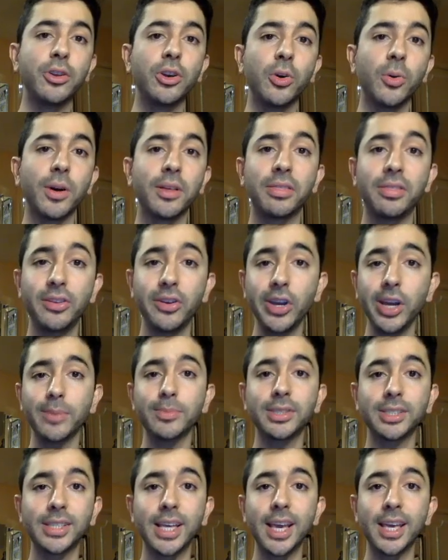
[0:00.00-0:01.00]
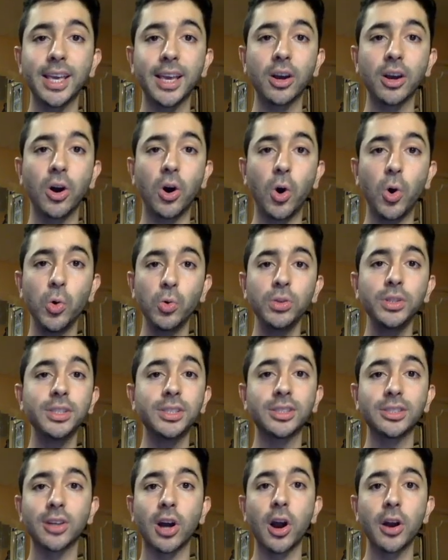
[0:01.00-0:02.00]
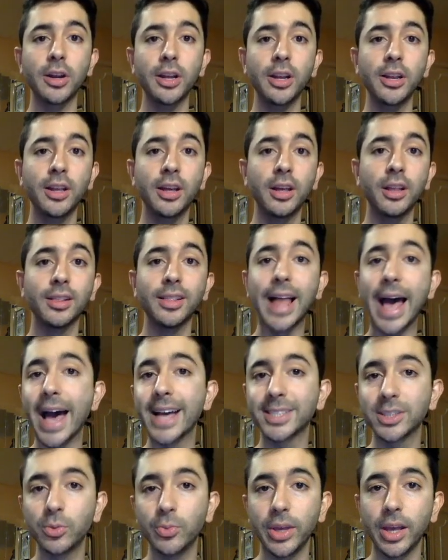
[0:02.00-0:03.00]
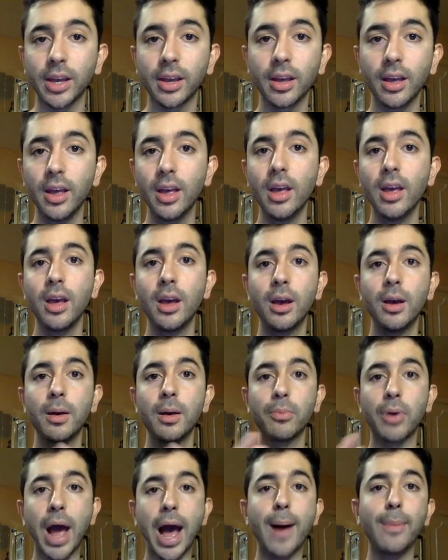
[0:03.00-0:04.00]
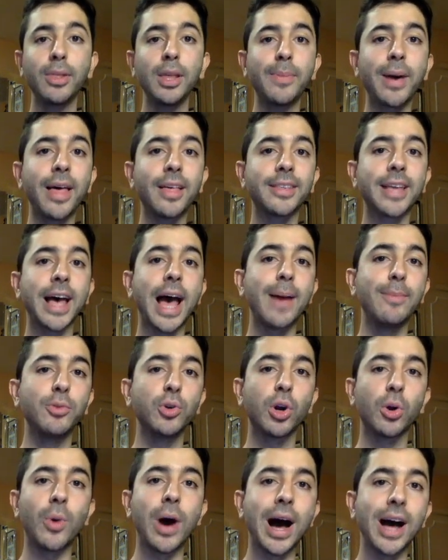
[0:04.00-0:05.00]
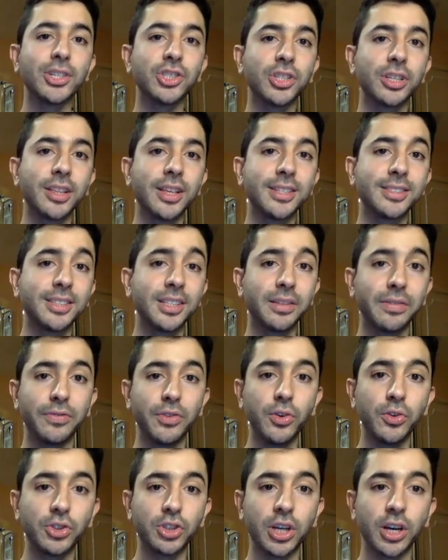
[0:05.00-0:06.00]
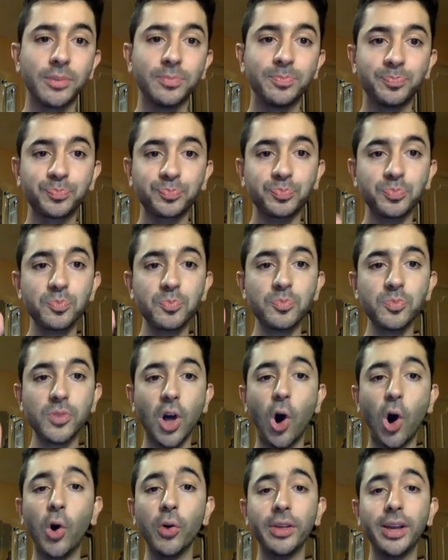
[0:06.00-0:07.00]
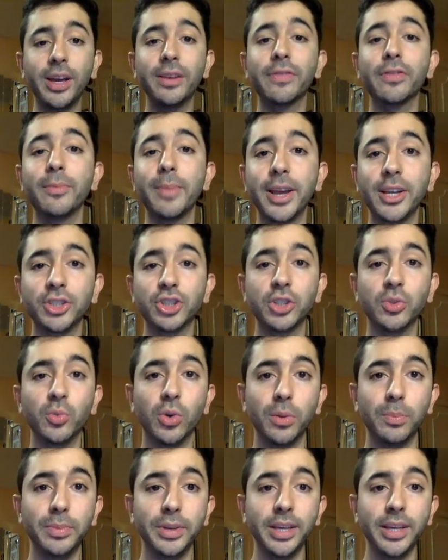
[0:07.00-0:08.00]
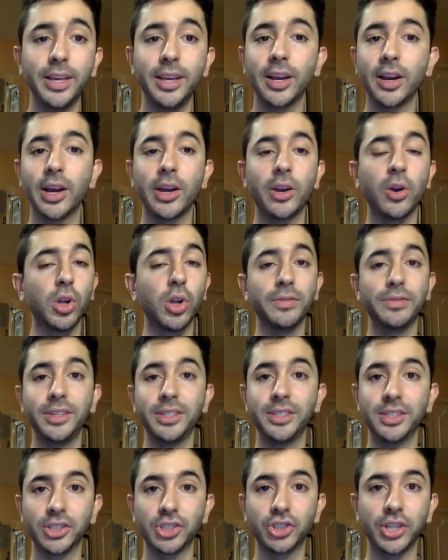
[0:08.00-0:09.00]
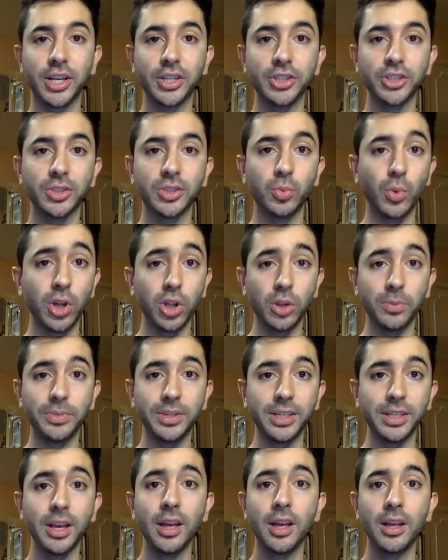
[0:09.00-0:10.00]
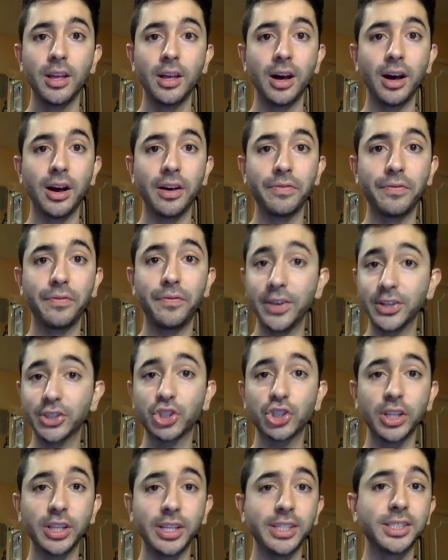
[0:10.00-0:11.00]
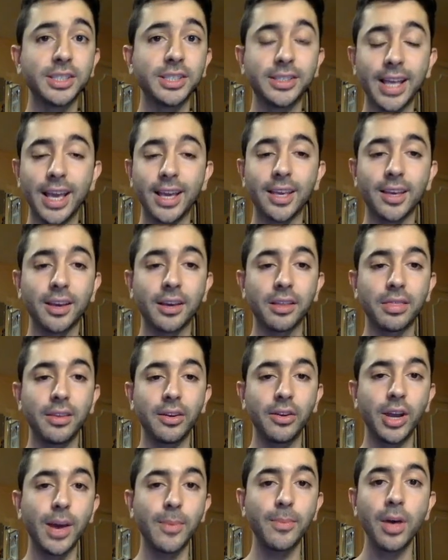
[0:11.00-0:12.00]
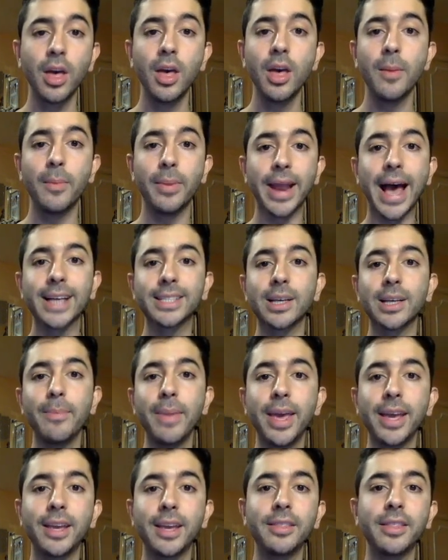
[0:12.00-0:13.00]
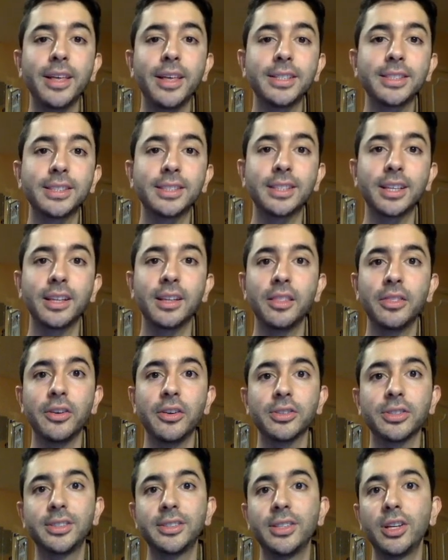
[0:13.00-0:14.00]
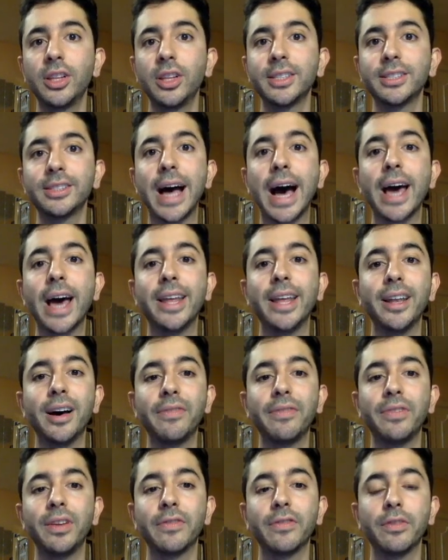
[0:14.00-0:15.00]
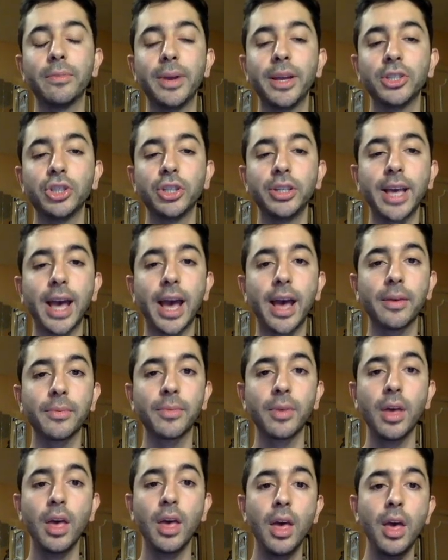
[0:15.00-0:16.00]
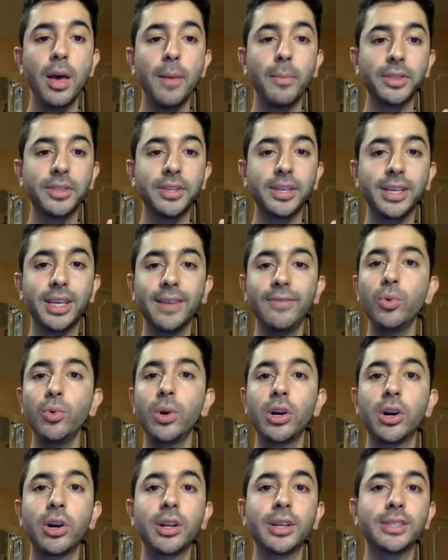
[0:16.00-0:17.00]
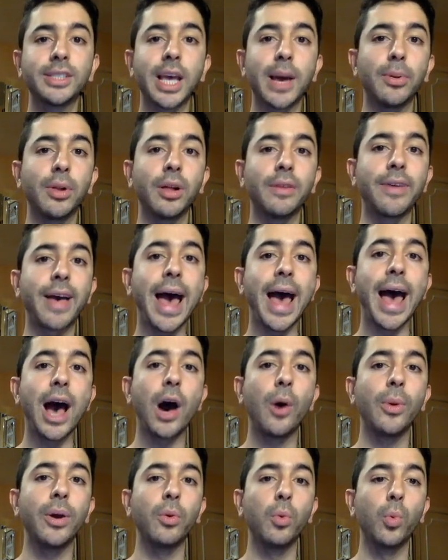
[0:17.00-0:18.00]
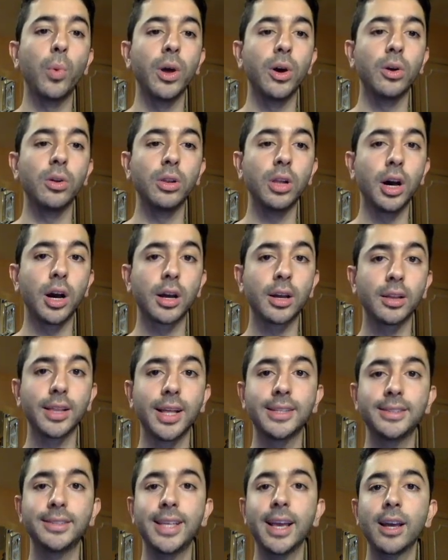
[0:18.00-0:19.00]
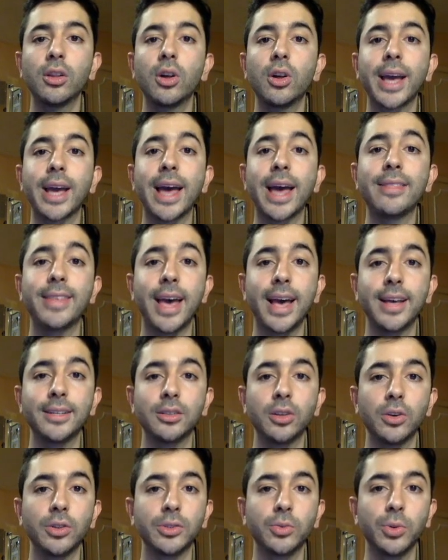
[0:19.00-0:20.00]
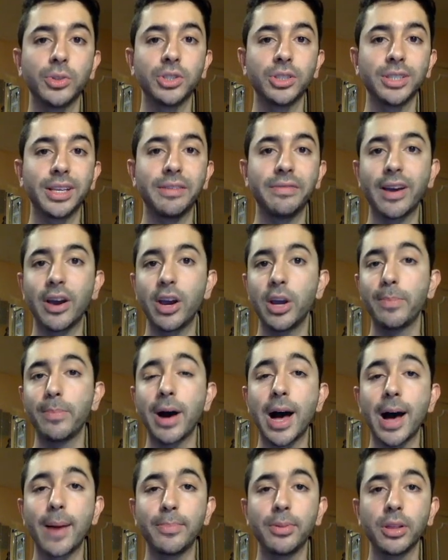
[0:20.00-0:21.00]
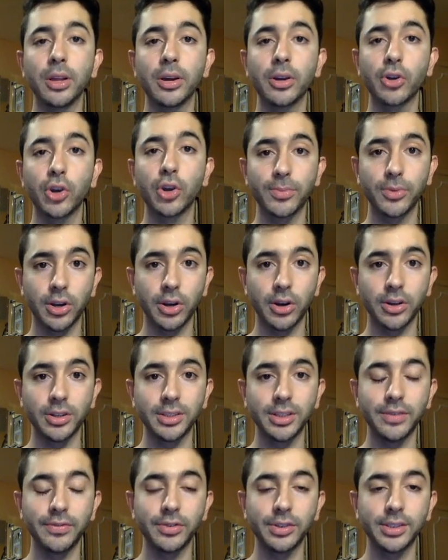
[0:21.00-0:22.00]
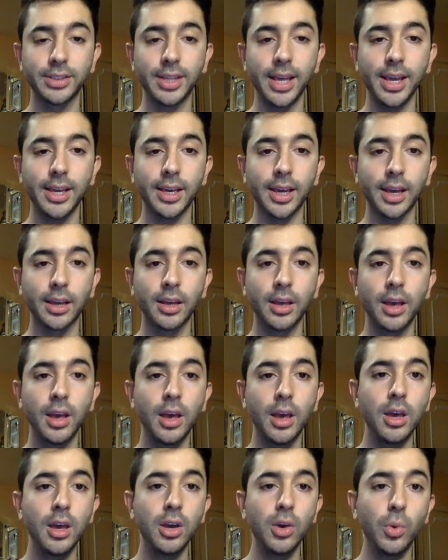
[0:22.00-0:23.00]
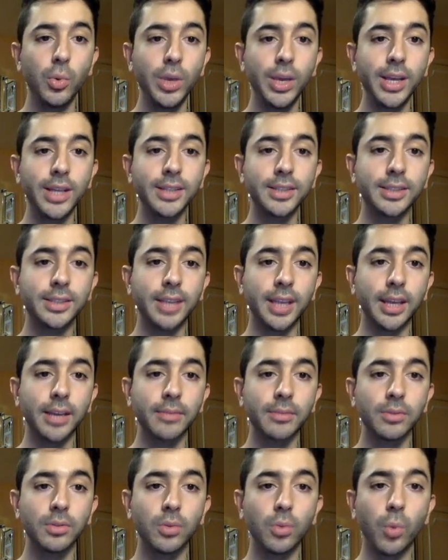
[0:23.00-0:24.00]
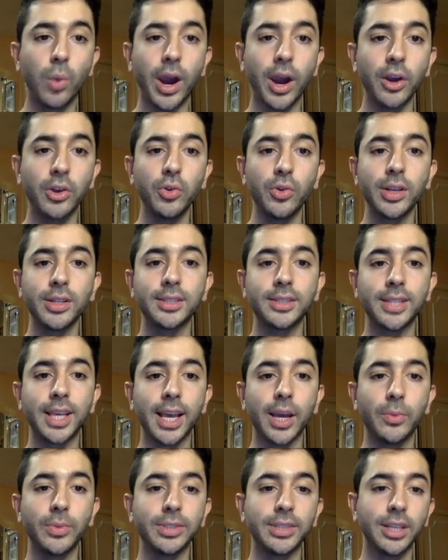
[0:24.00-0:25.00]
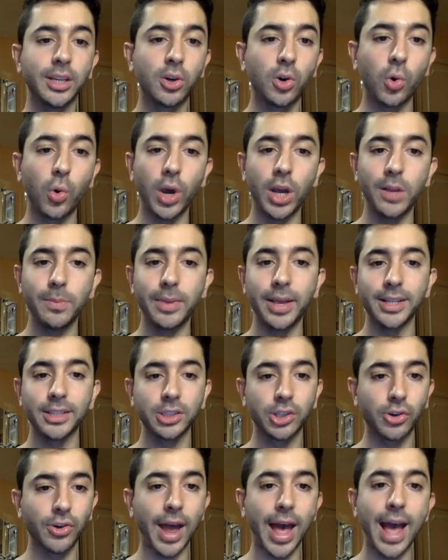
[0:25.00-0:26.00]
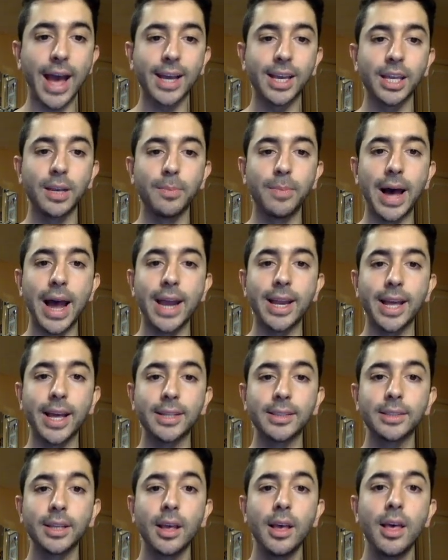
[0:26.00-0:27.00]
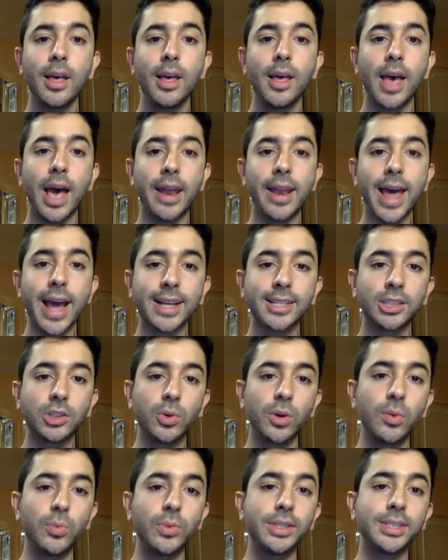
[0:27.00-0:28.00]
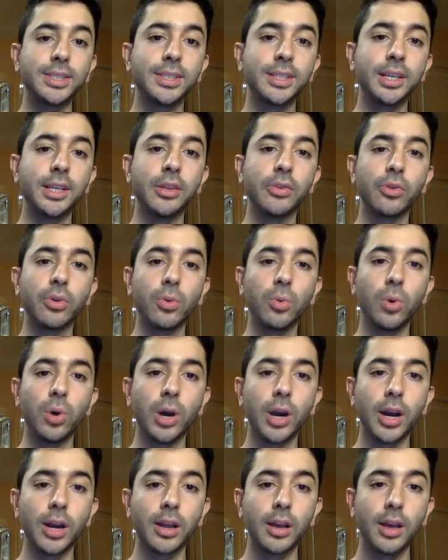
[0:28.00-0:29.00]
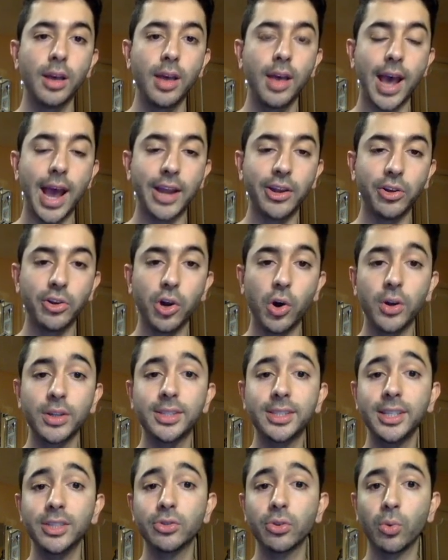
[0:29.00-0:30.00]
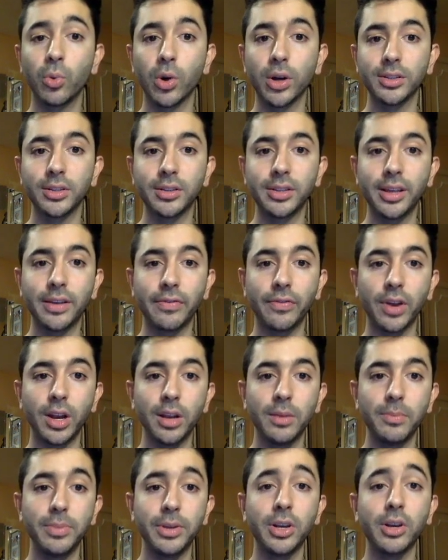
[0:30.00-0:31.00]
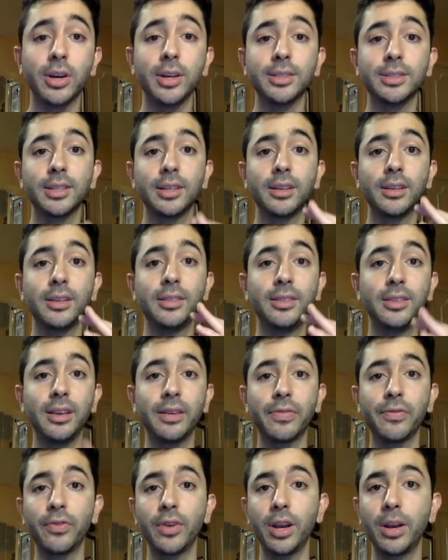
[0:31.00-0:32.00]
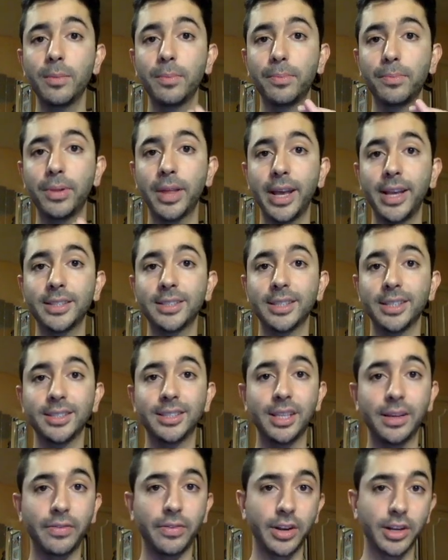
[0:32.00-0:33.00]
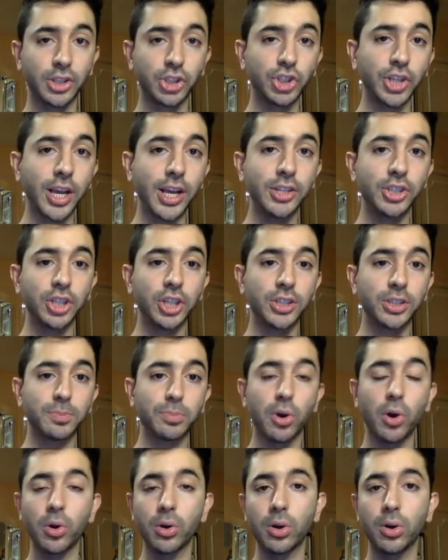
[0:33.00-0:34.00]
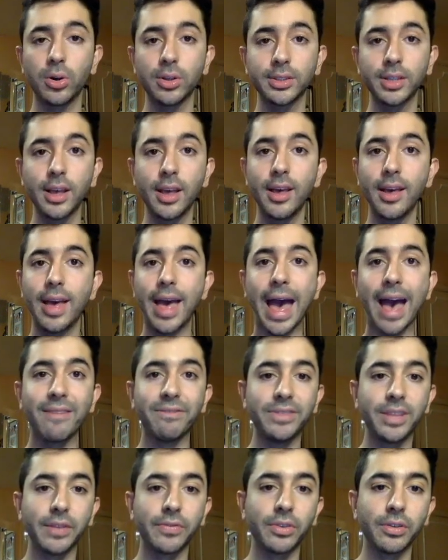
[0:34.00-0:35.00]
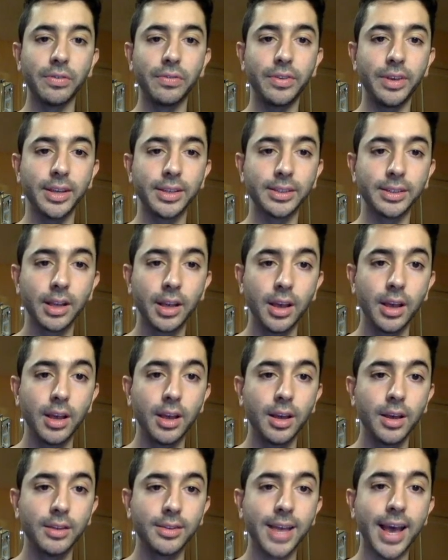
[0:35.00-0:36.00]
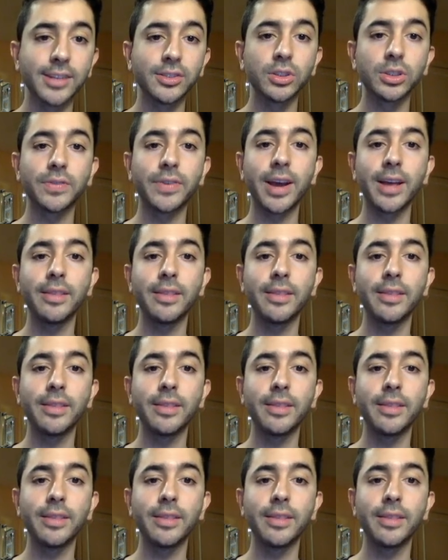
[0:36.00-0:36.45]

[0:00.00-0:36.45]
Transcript: new. Ethereum staking only started last week. Probably by the time you're watching this in the future, all the information will be here and all of these exchanges will be officially staking Ethereum. But as I'm making this, there still is not enough information yet. But to give you a good example of how it will look, let's take a look at Tezos, which is a very popular cryptocurrency for staking. We can see where you can stake. We see Coinbase, Kraken, Binance, and next to it, we see the reward. And you'll notice these rewards are different because different places, different exchanges, protocols have different fees. Tezos